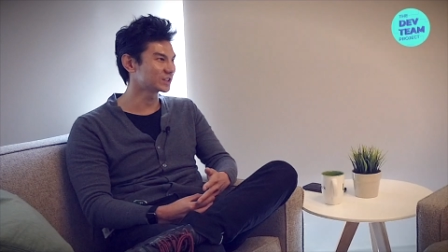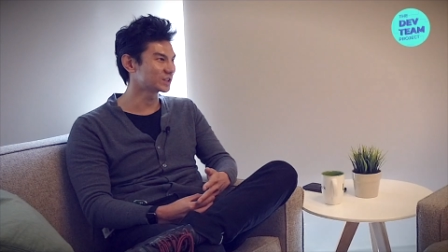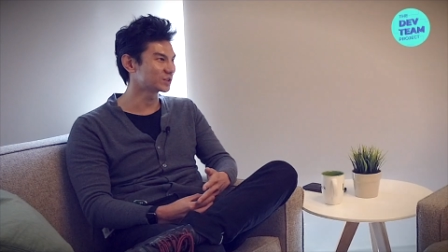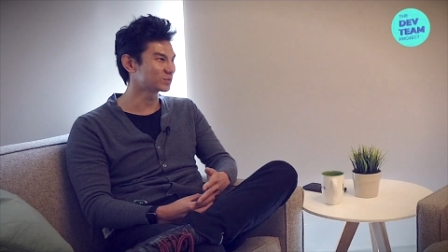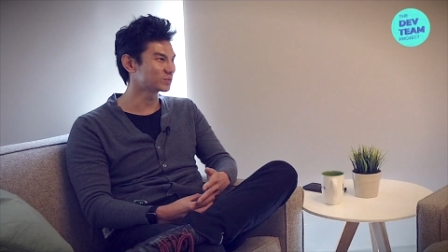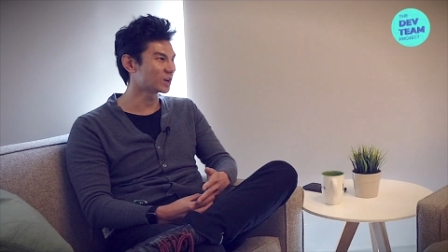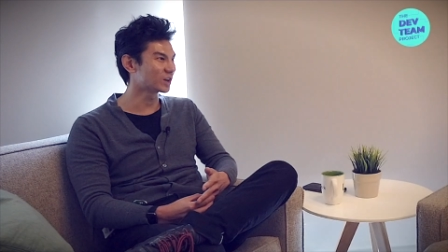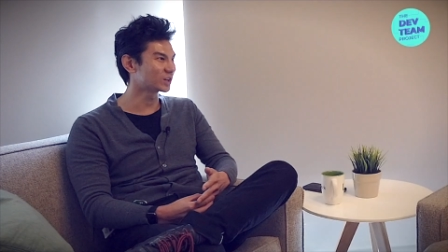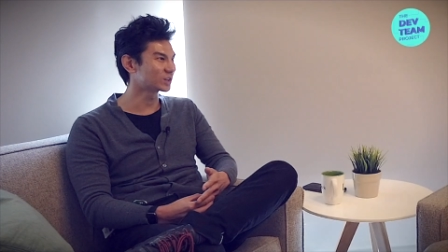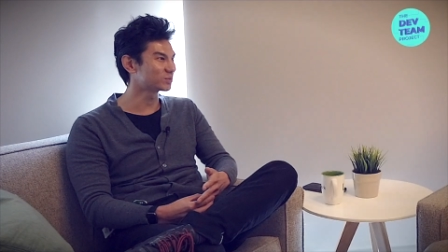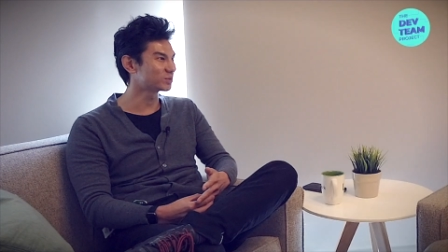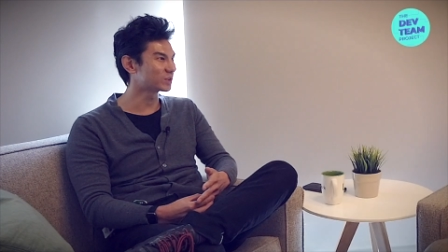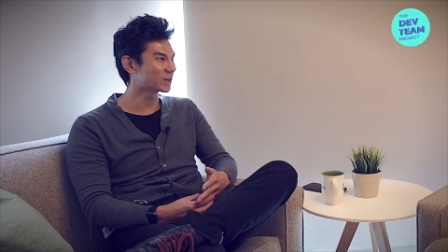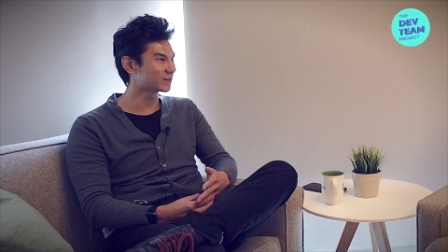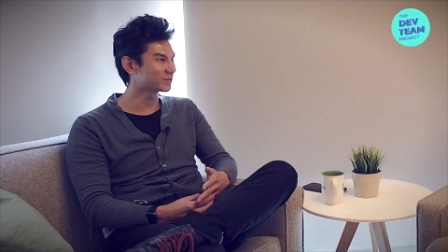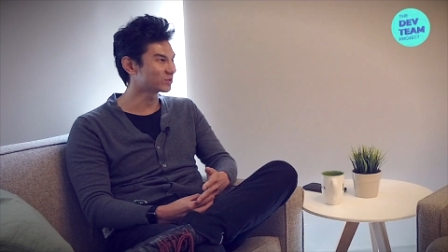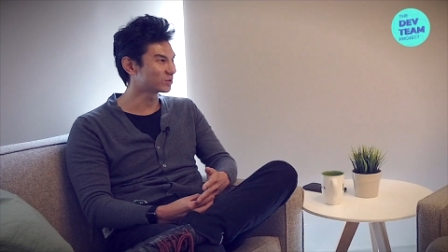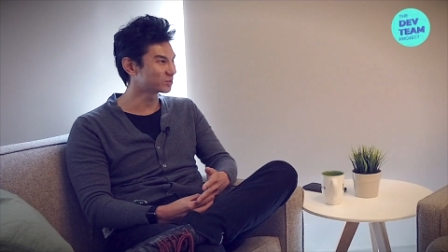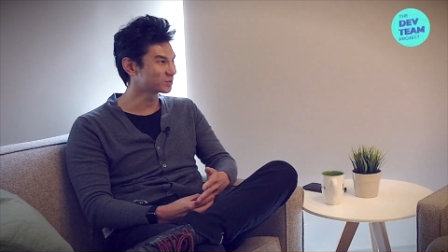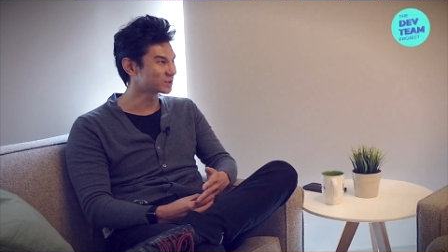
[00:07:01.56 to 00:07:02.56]
team on the
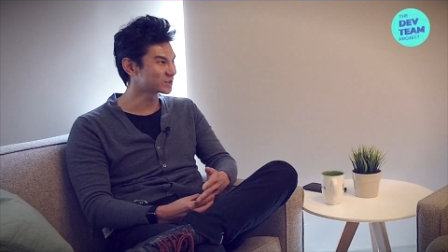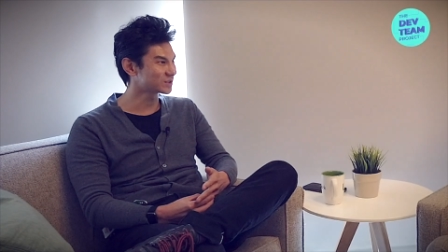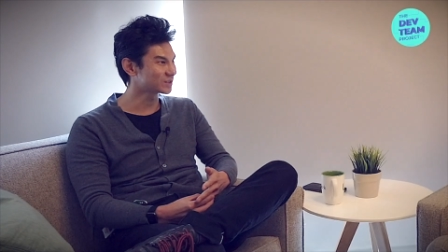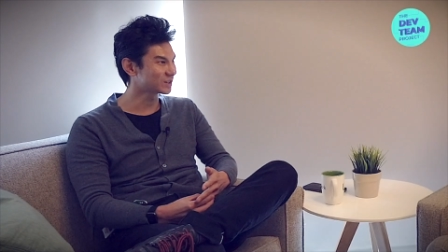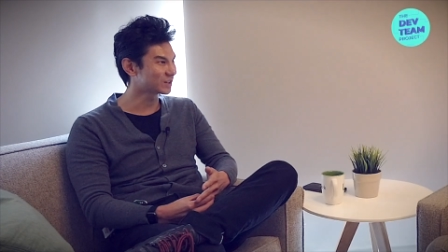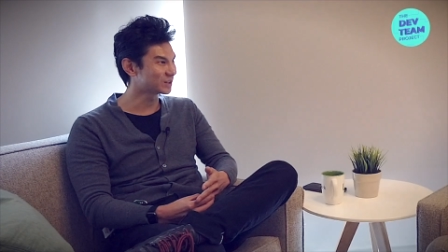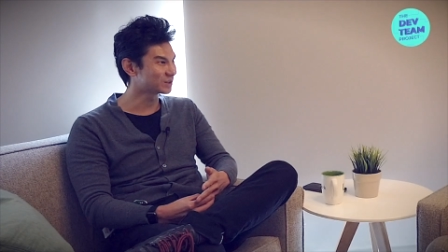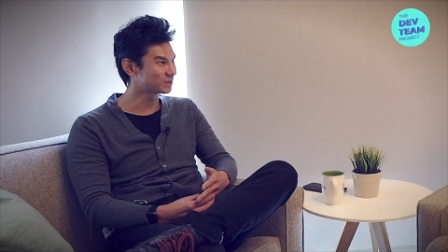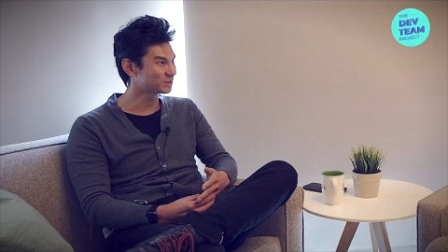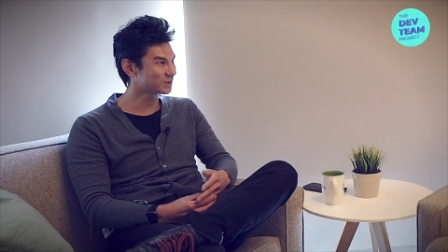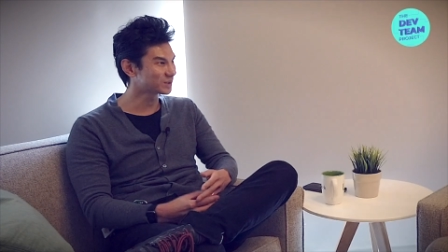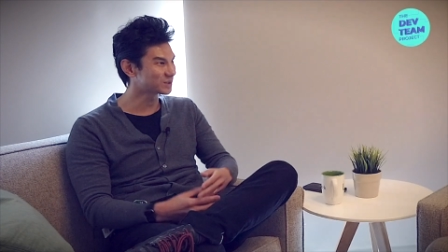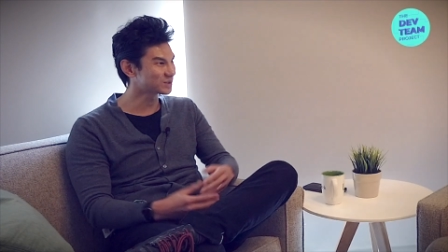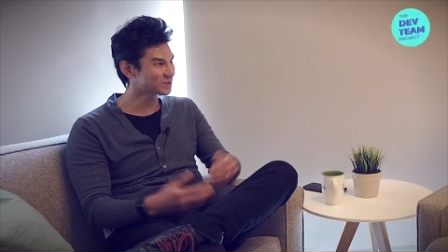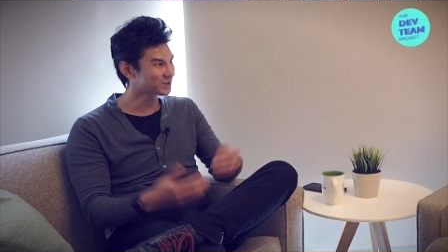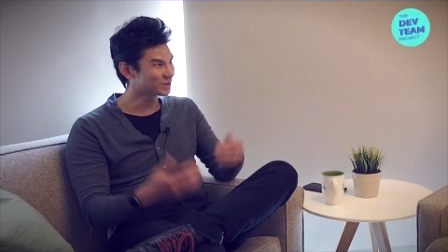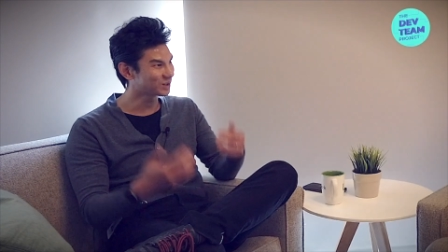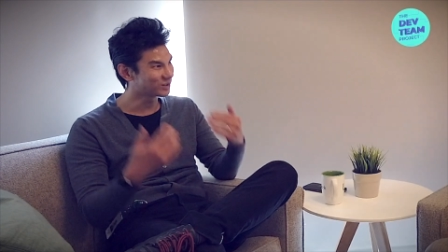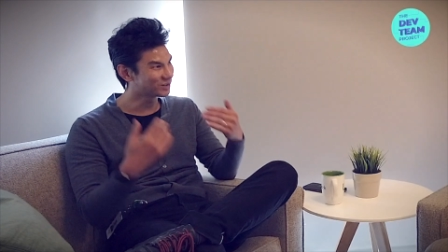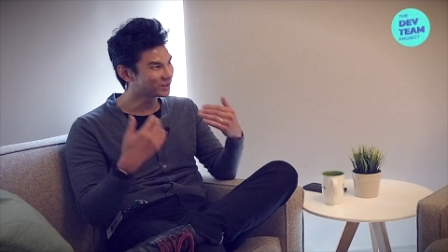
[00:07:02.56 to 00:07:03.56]
platform itself. And
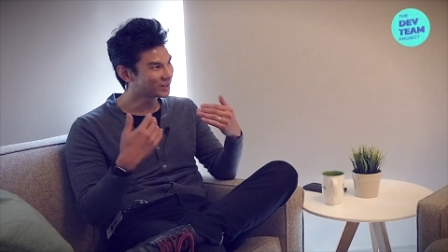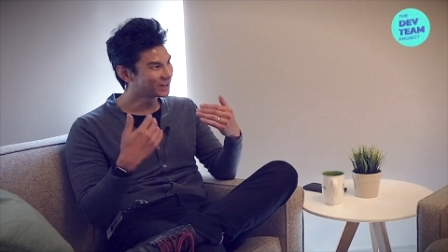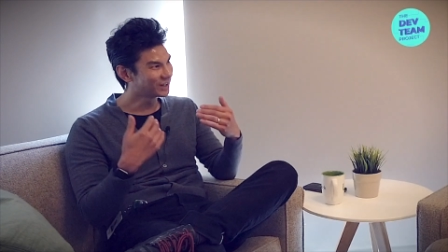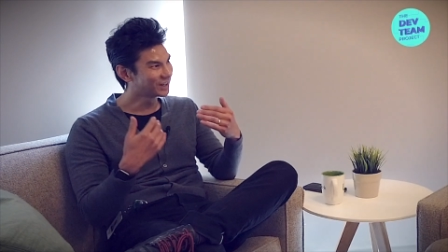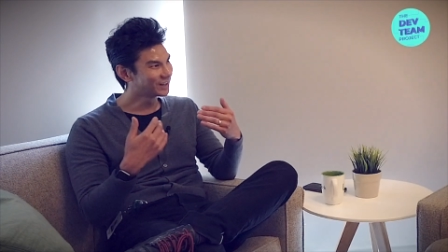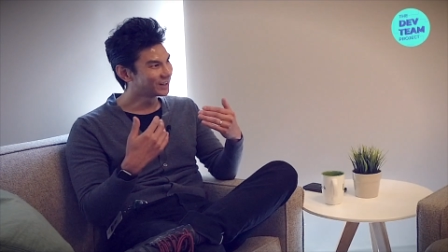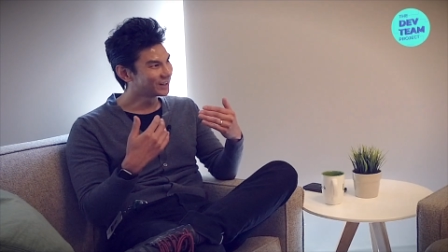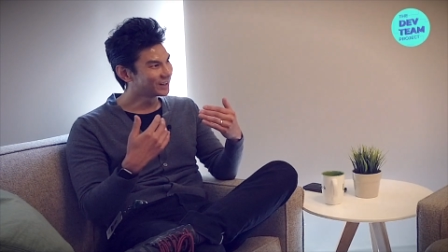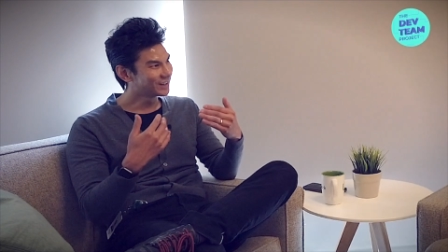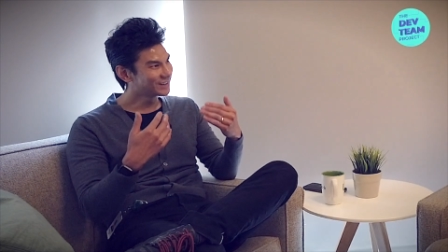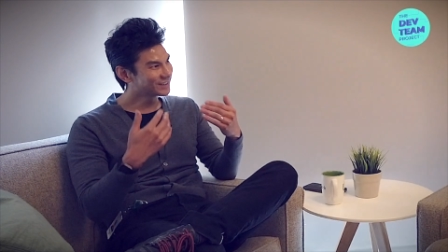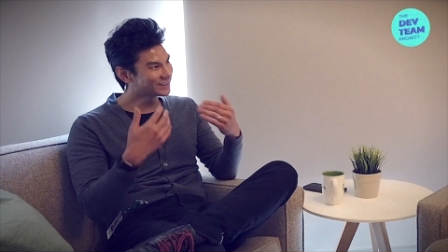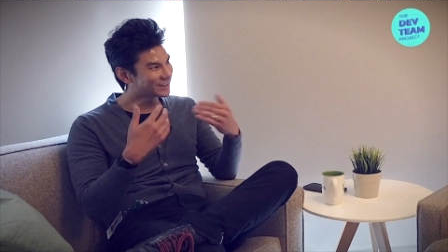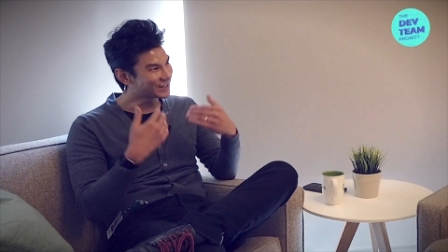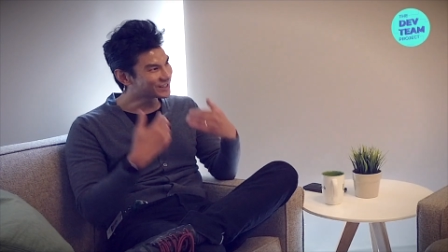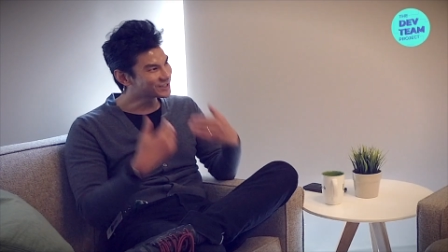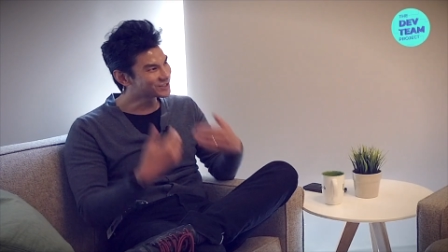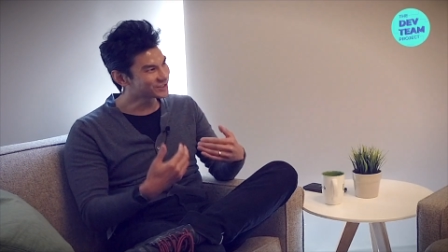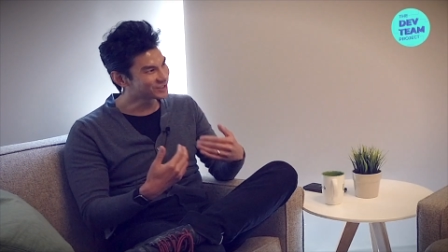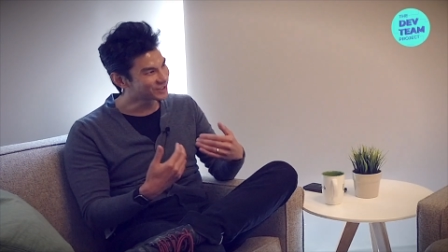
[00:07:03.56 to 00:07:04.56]
so
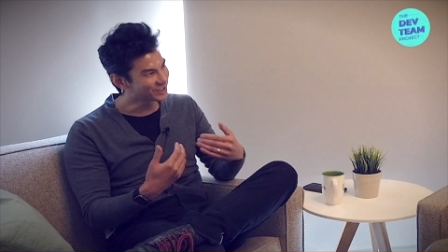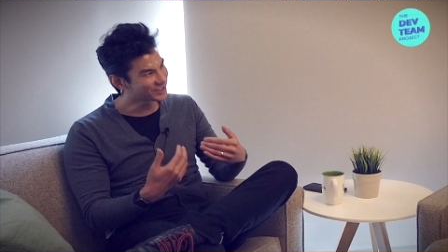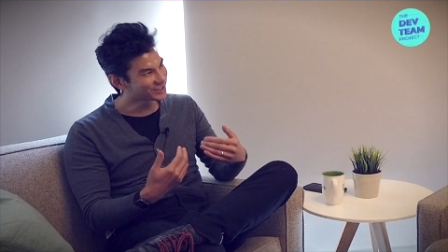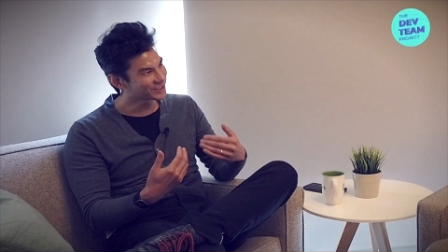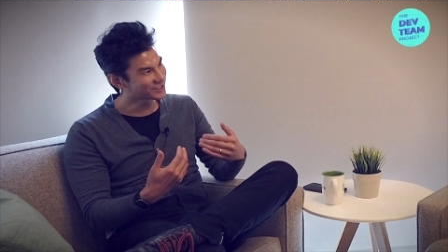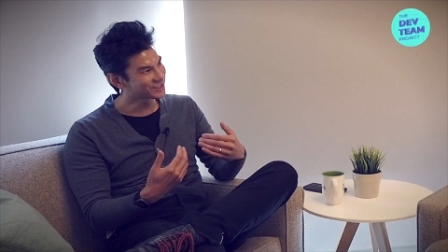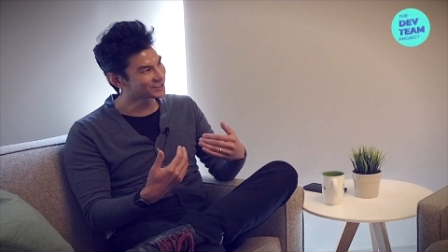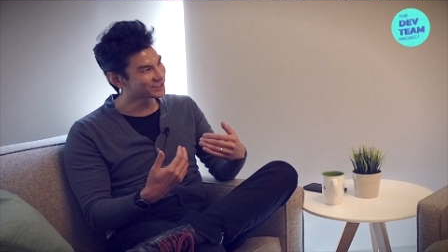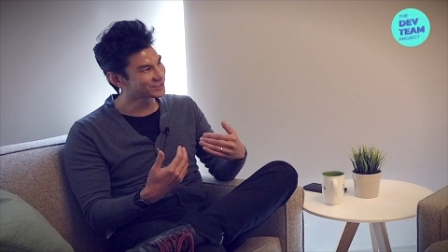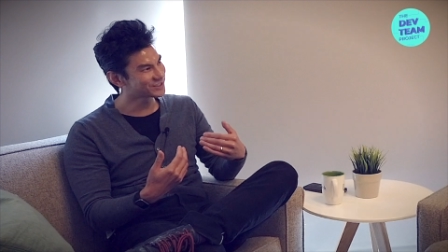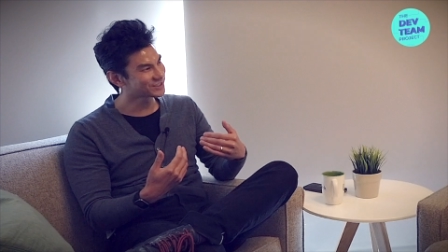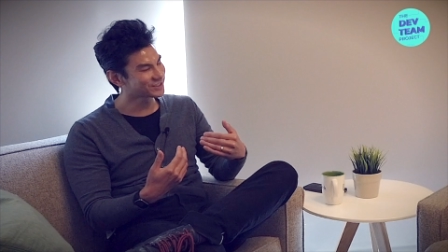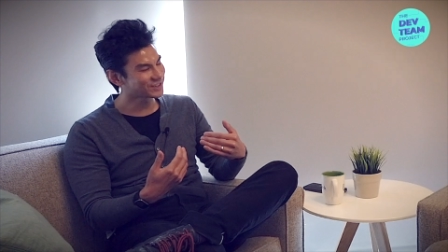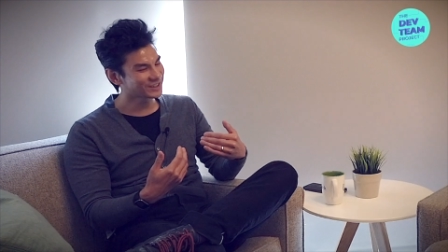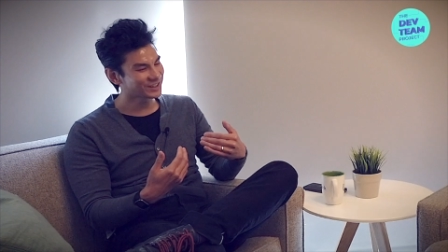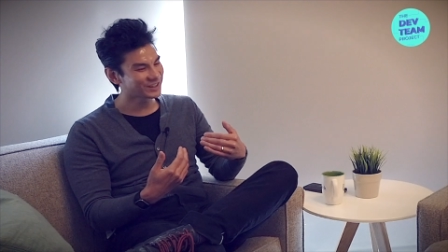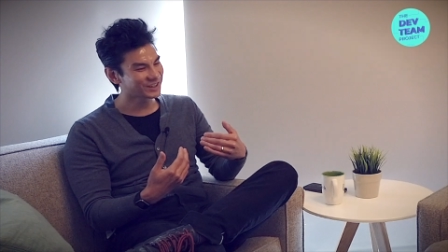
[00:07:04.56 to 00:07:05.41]
the engineers,